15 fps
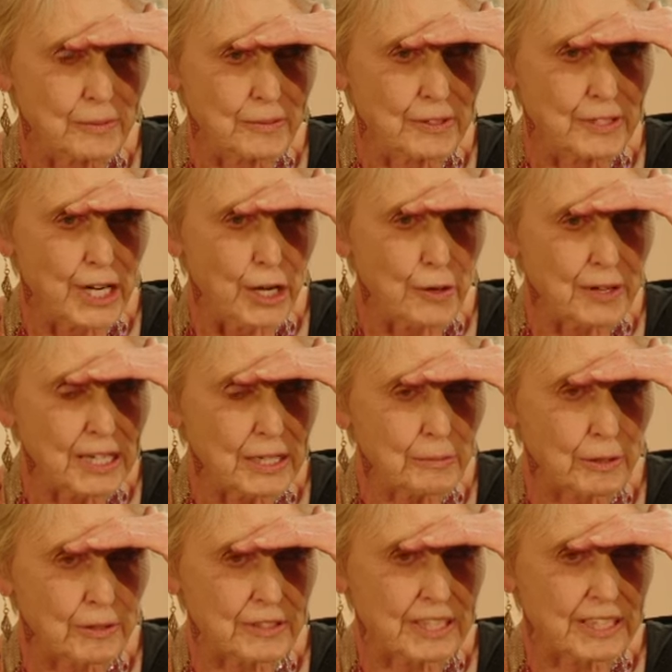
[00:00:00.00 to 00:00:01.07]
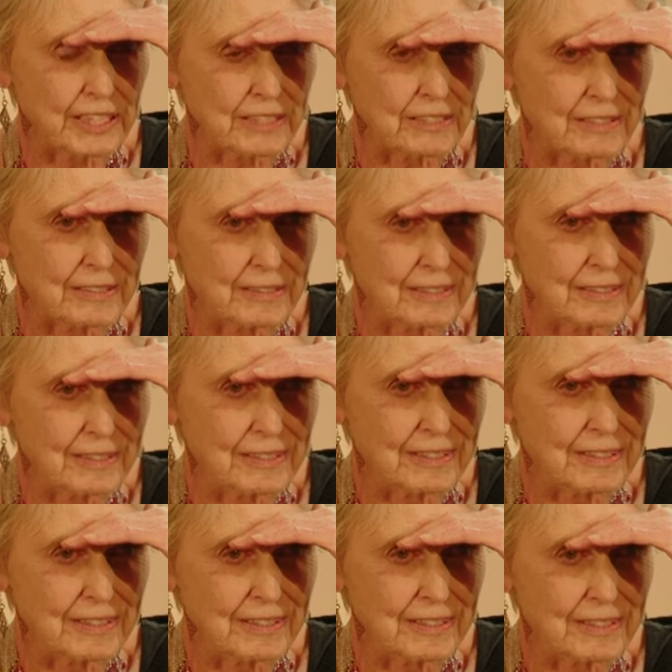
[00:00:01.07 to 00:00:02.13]
knowing what they had
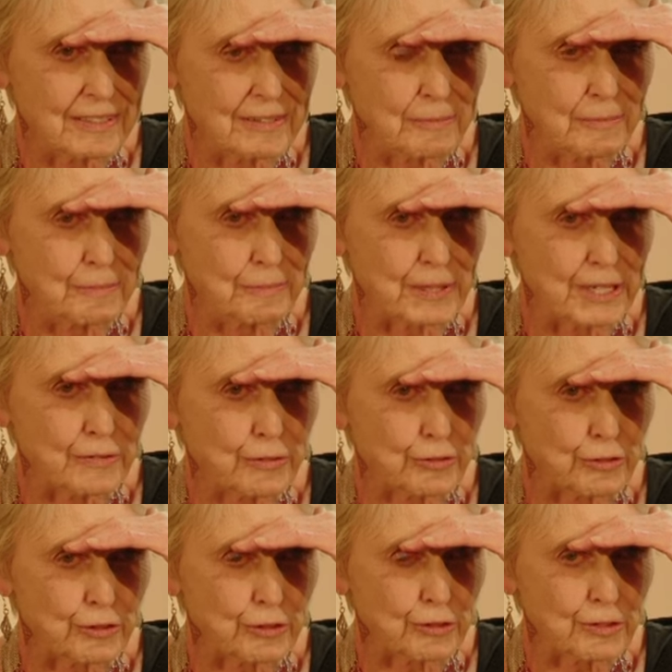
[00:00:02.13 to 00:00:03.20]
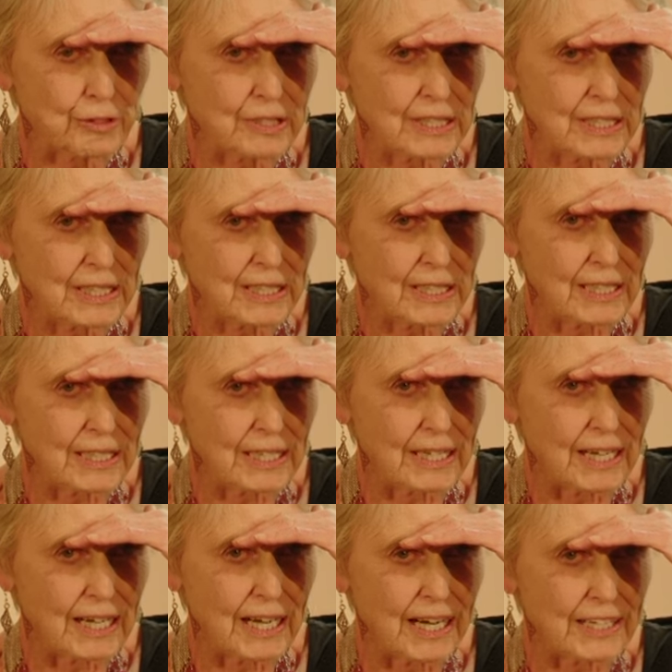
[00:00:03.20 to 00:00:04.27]
been through?
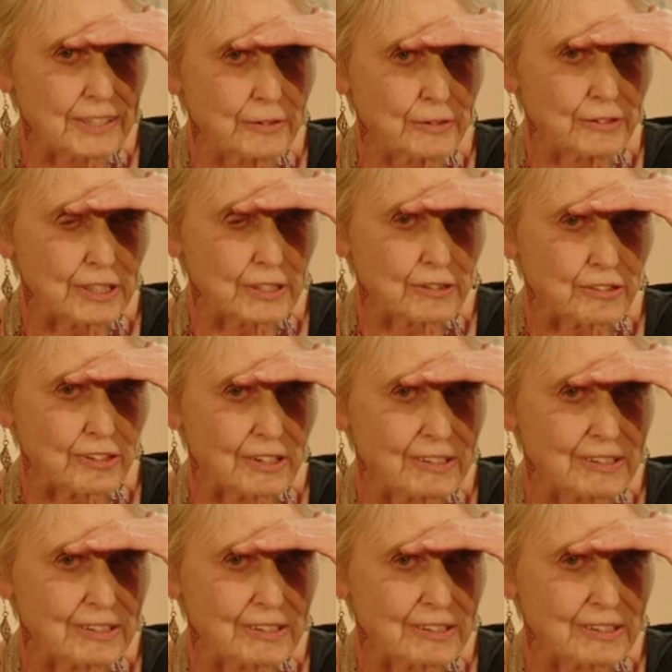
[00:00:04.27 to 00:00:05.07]
I don't think so.